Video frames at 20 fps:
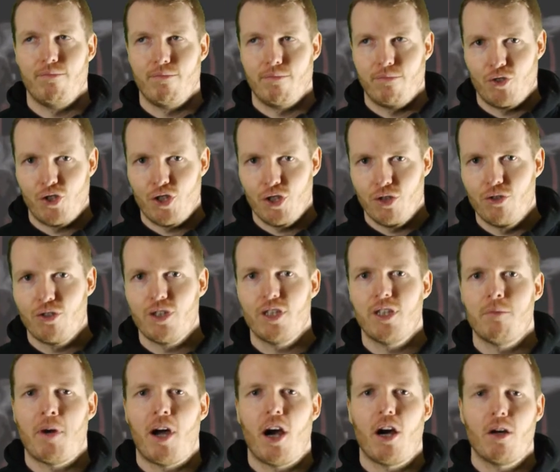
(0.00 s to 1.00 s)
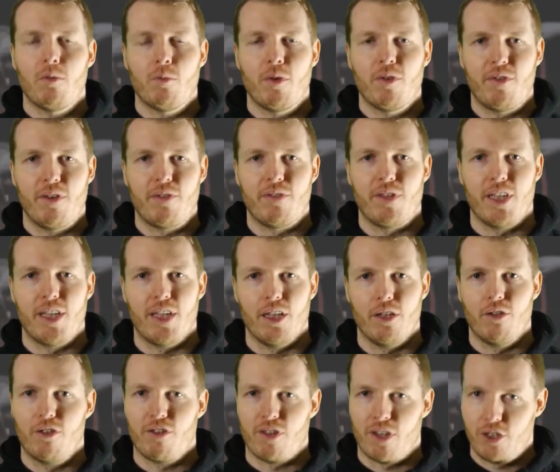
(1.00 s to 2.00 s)
she loaded the bar up with 50
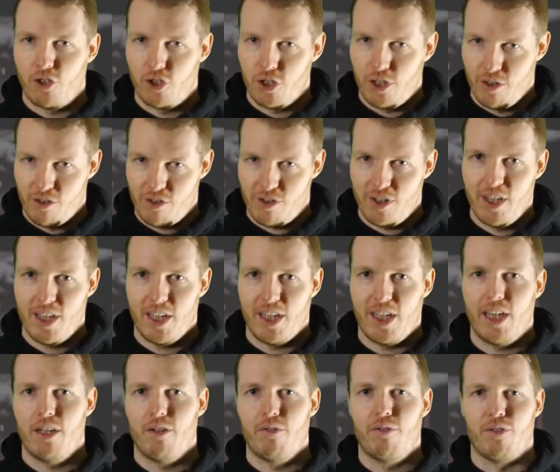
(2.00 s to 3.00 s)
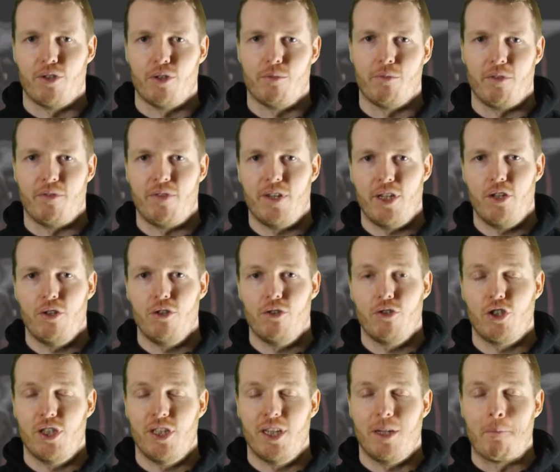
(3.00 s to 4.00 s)
kilos, and as you can see again from the video,
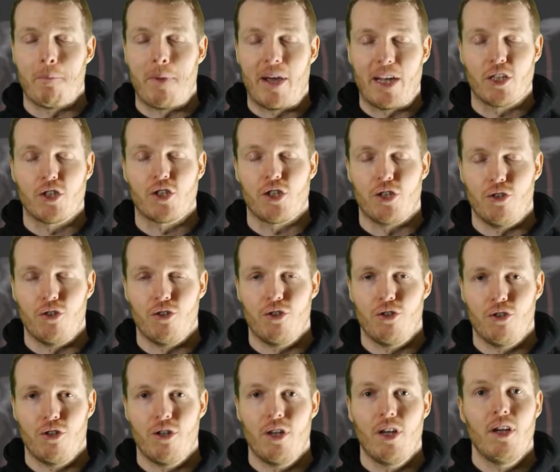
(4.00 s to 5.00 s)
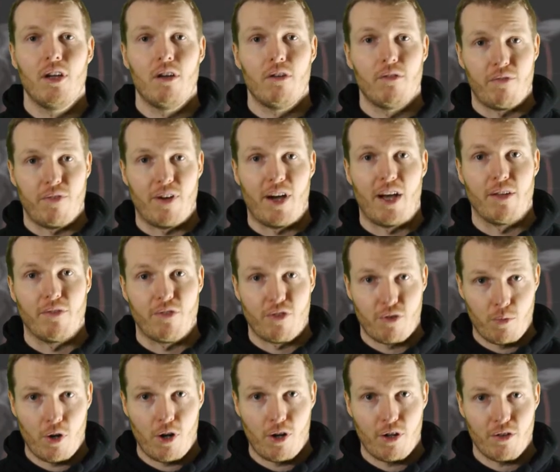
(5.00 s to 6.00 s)
she did manage to do 5
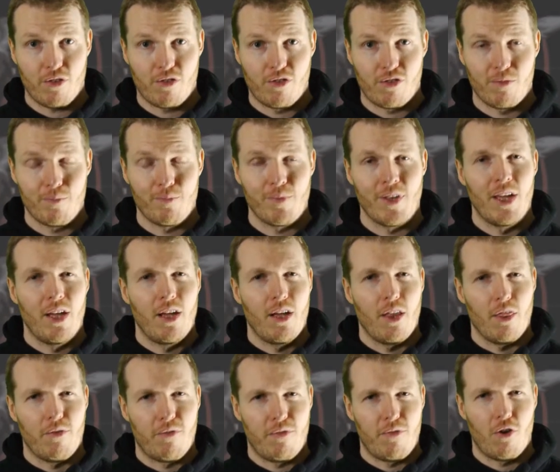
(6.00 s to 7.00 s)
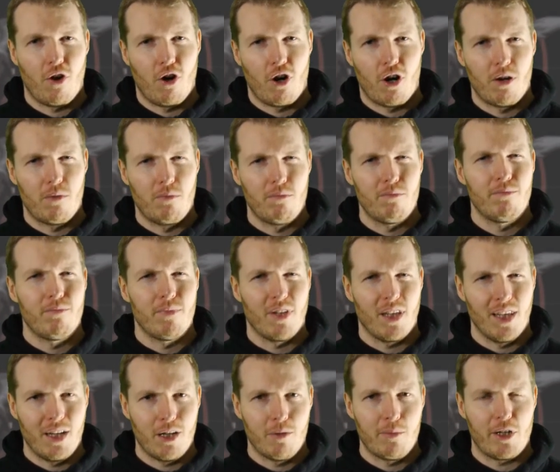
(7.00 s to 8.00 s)
squats. The form, a
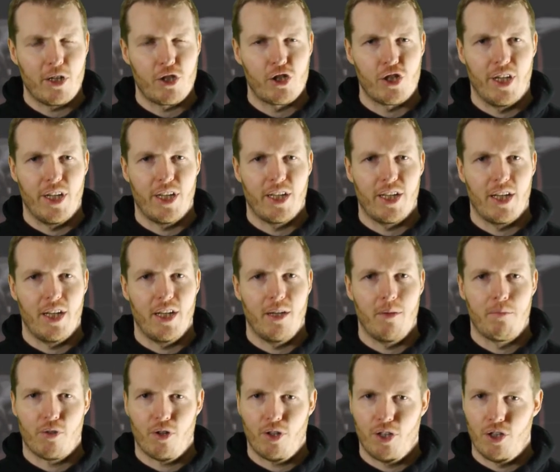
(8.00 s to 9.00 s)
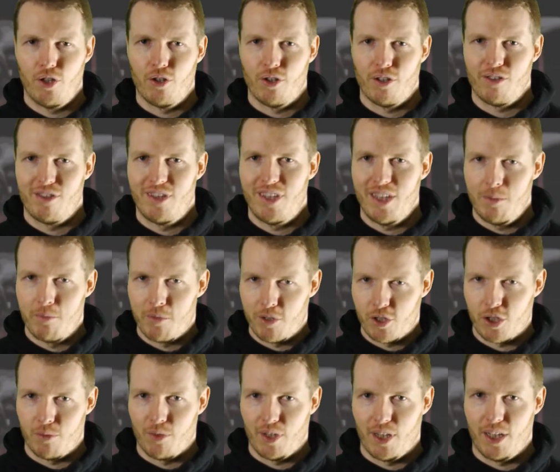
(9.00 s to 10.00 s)
little bit shaky, probably not as deep as
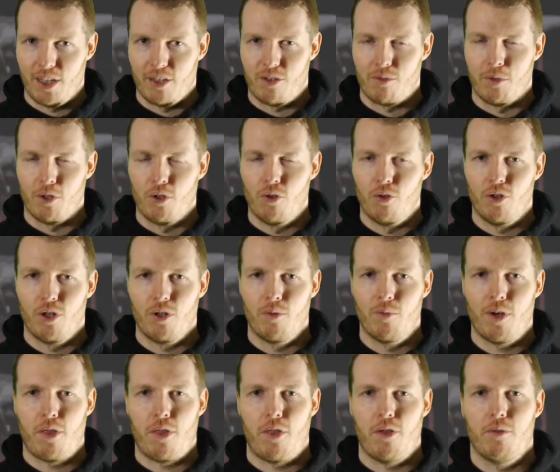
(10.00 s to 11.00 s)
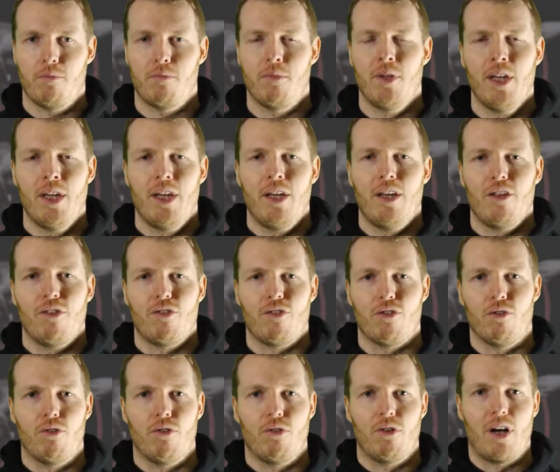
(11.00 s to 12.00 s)
she would like to be going with them,
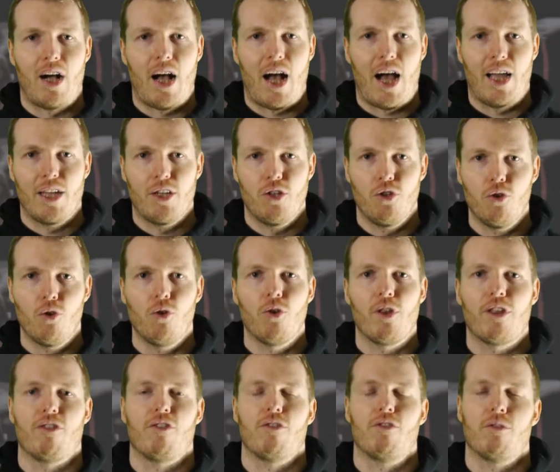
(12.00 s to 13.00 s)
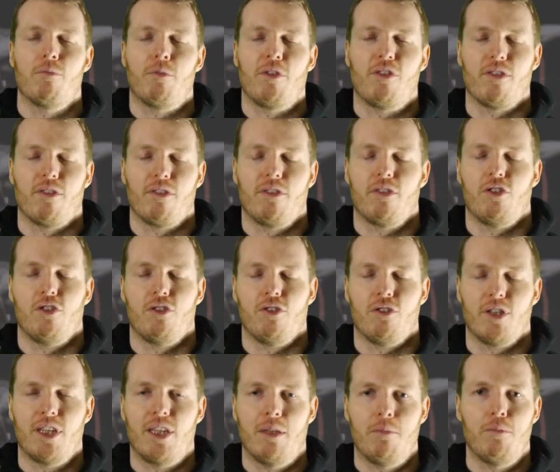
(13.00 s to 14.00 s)
so I know this is going to be something she's
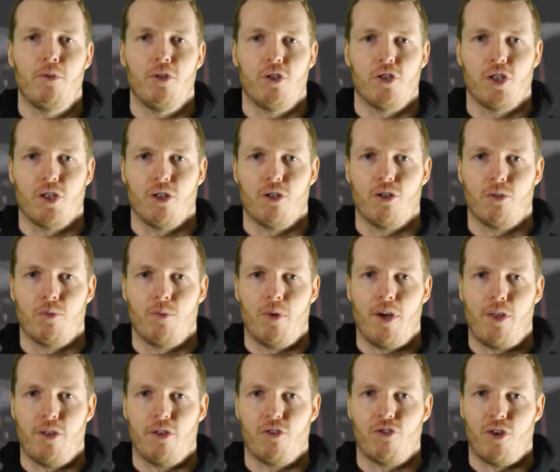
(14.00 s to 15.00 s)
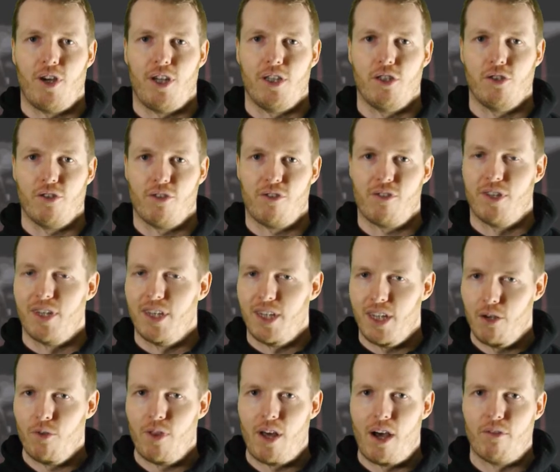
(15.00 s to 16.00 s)
going to keep pushing on with and try and just
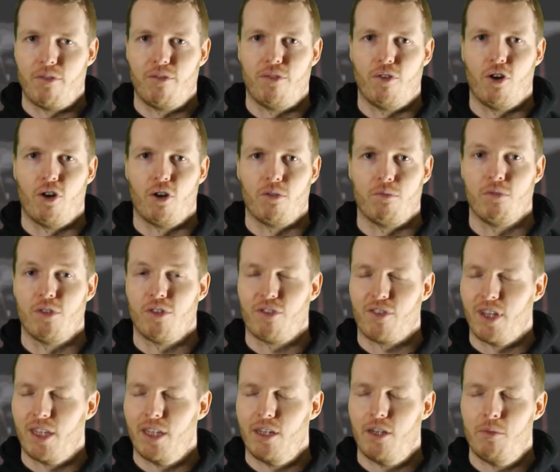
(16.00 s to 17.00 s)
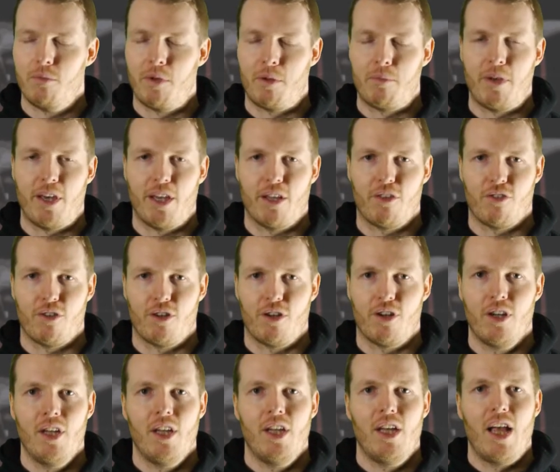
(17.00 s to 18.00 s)
nail that form just a little bit better,
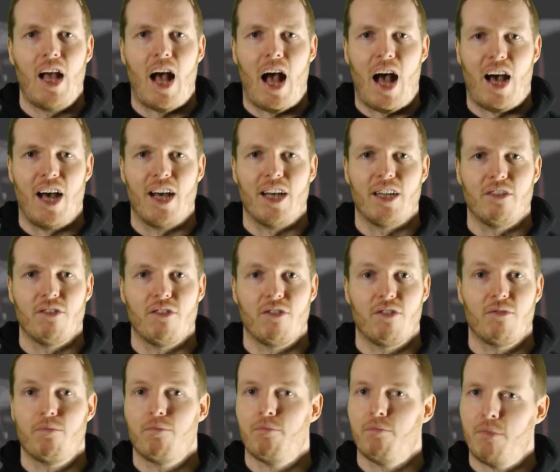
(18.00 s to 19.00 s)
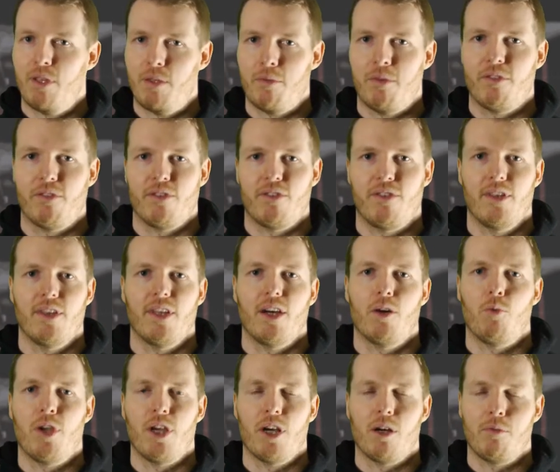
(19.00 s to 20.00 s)
and maybe even take
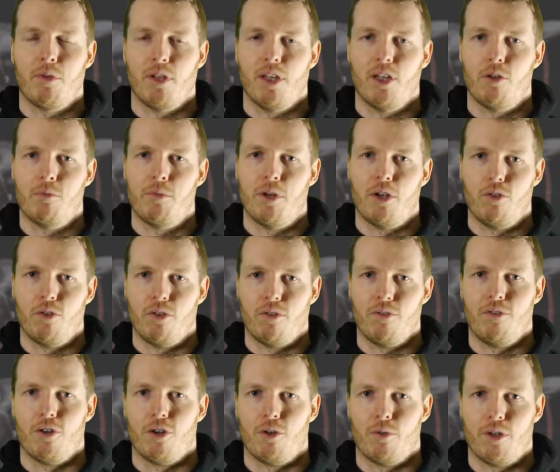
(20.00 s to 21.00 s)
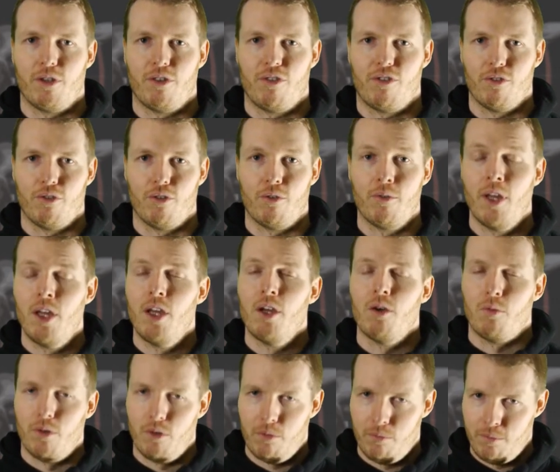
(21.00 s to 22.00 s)
that weight up a little bit going forward. So
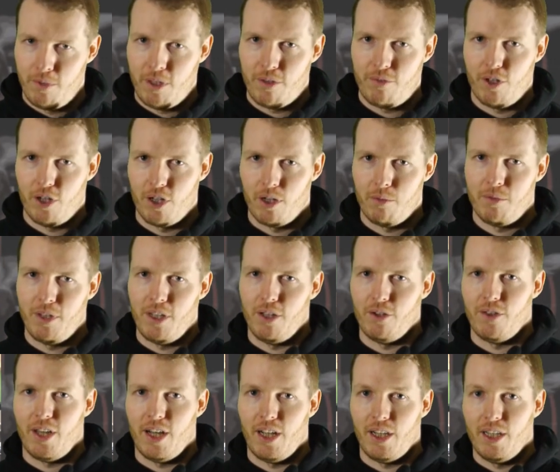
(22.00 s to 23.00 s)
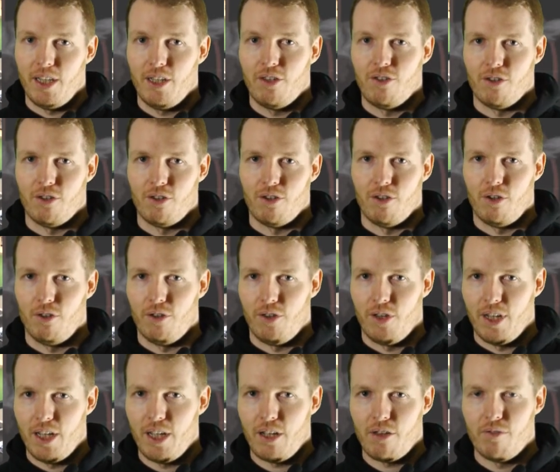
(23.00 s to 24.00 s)
we'll give you an update on that later on the
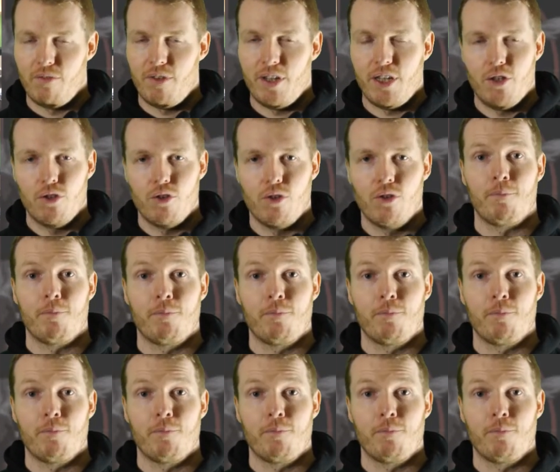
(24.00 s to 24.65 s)
next video,